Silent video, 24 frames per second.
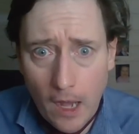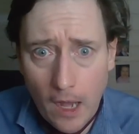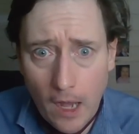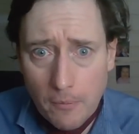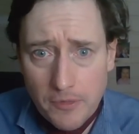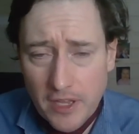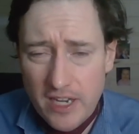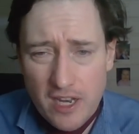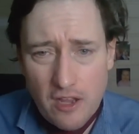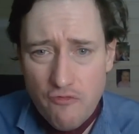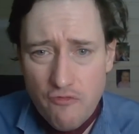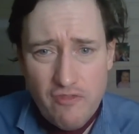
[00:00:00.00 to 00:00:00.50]

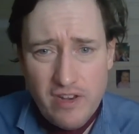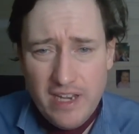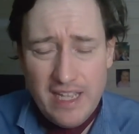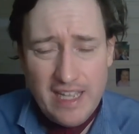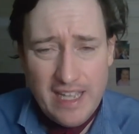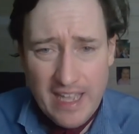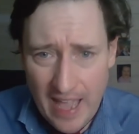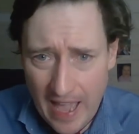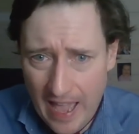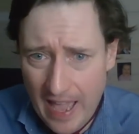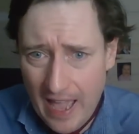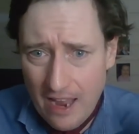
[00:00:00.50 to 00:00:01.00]
They don't really
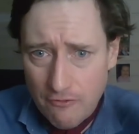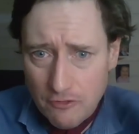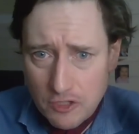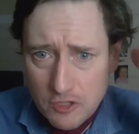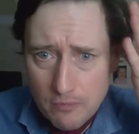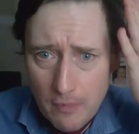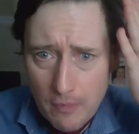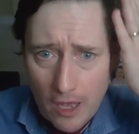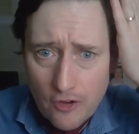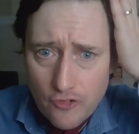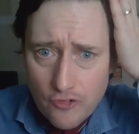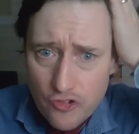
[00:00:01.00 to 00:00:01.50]
care as
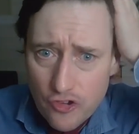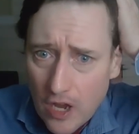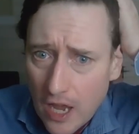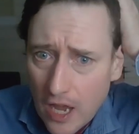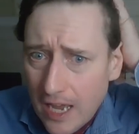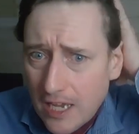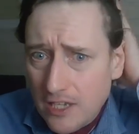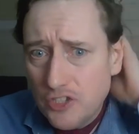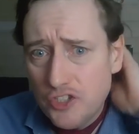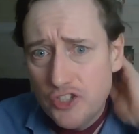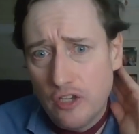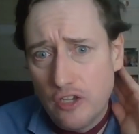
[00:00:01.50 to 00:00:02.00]
much,
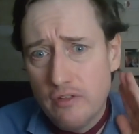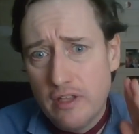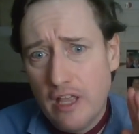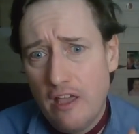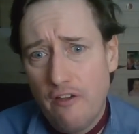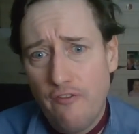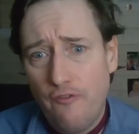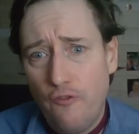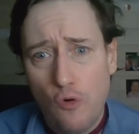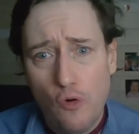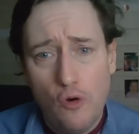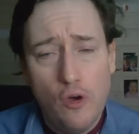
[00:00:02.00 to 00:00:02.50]
and so
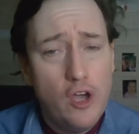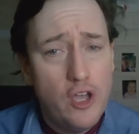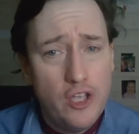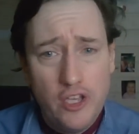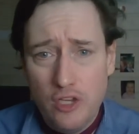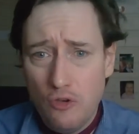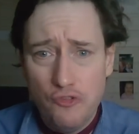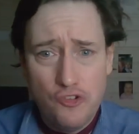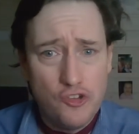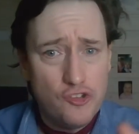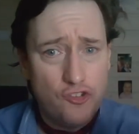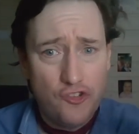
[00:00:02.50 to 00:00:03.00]
therefore
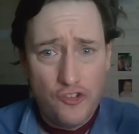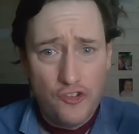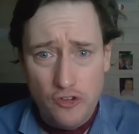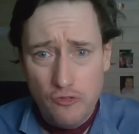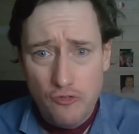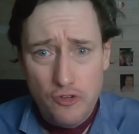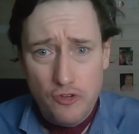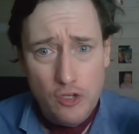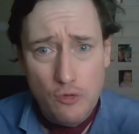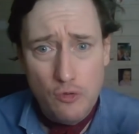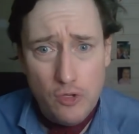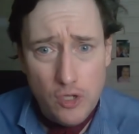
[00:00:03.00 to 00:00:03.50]

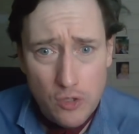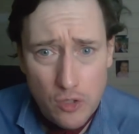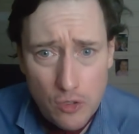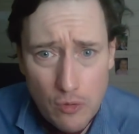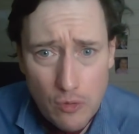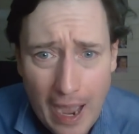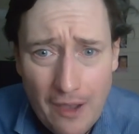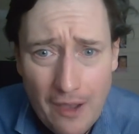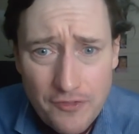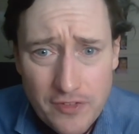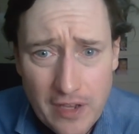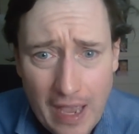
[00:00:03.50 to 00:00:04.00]
you
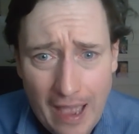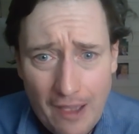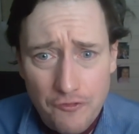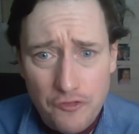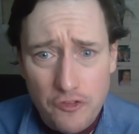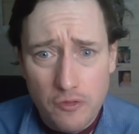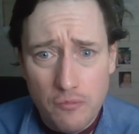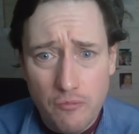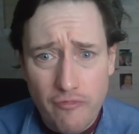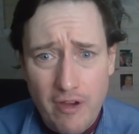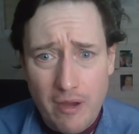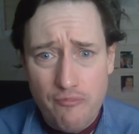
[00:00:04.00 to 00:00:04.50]
have to have
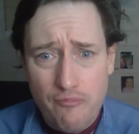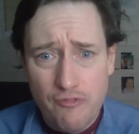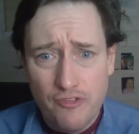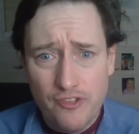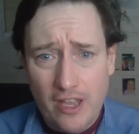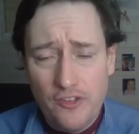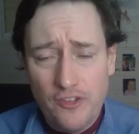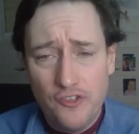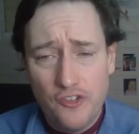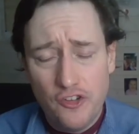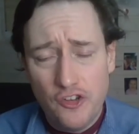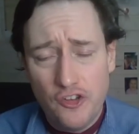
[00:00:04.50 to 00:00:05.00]
them
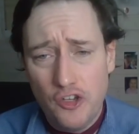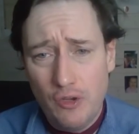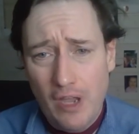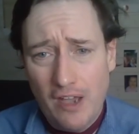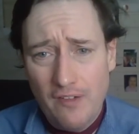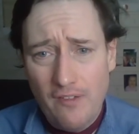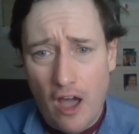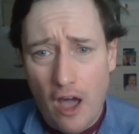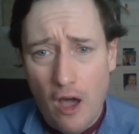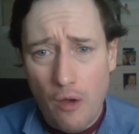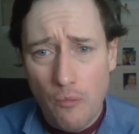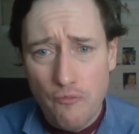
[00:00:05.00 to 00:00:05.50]
represented, and you
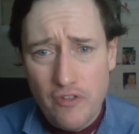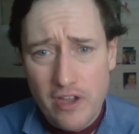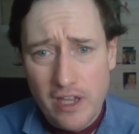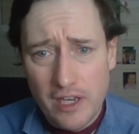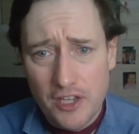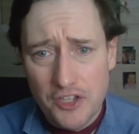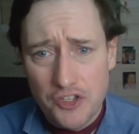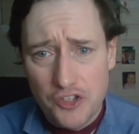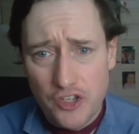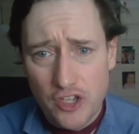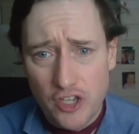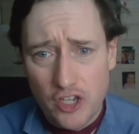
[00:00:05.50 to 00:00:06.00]
have
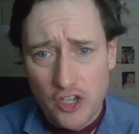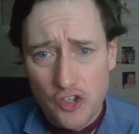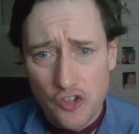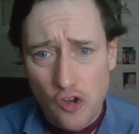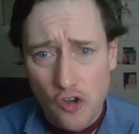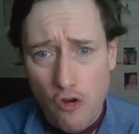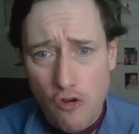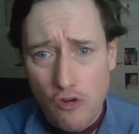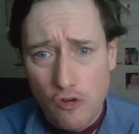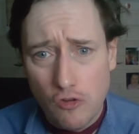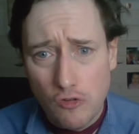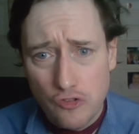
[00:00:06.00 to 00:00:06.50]
unrealistic
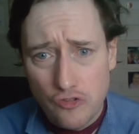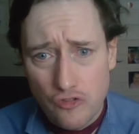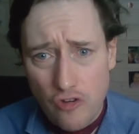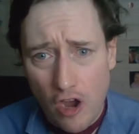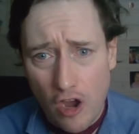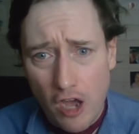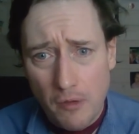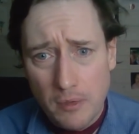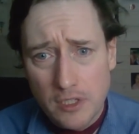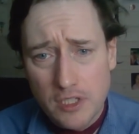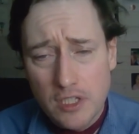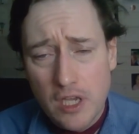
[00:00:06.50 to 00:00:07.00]
historical
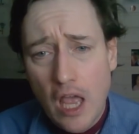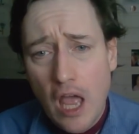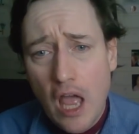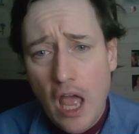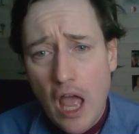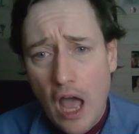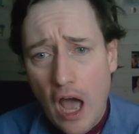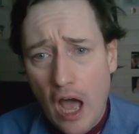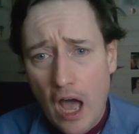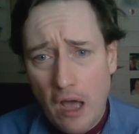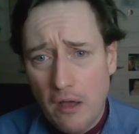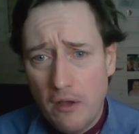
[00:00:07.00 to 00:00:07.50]
dramas,
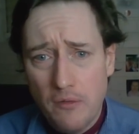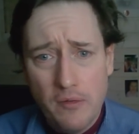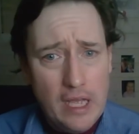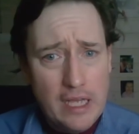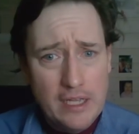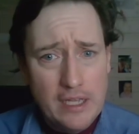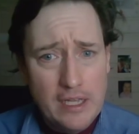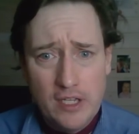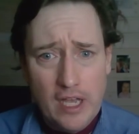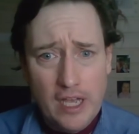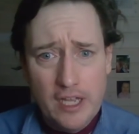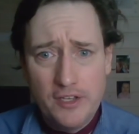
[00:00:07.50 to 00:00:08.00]

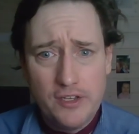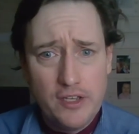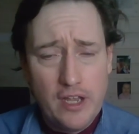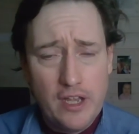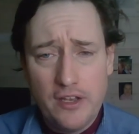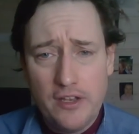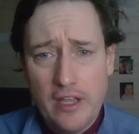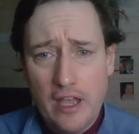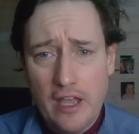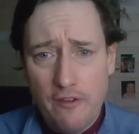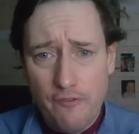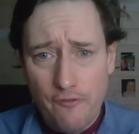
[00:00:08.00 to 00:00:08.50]

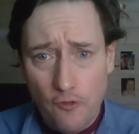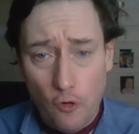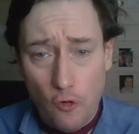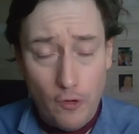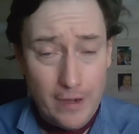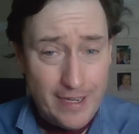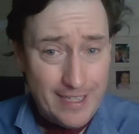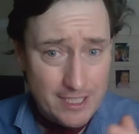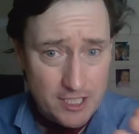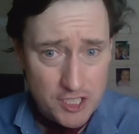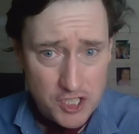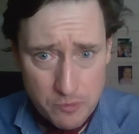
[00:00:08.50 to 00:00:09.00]
and therefore
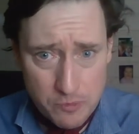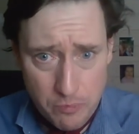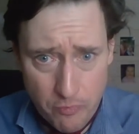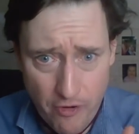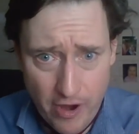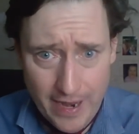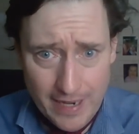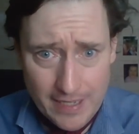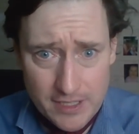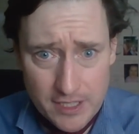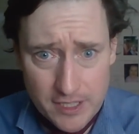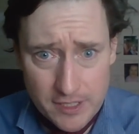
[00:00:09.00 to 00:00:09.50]
it
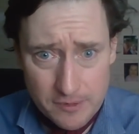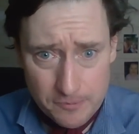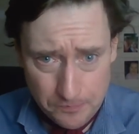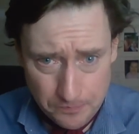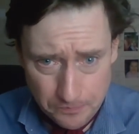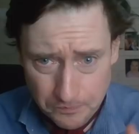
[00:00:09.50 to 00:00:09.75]
spreads.